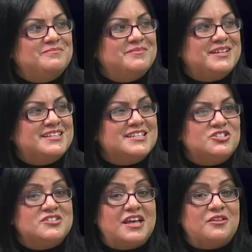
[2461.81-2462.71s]
because it's
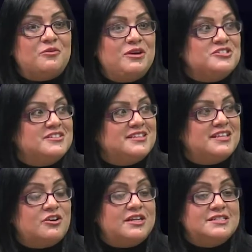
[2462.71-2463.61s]
just out of the question that
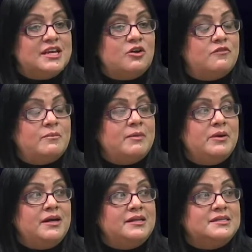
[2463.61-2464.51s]
they're going to take over my
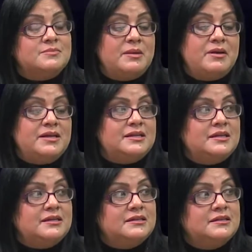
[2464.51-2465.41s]
body. It's my
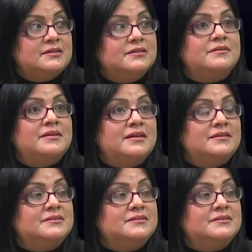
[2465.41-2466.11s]
body. Yeah.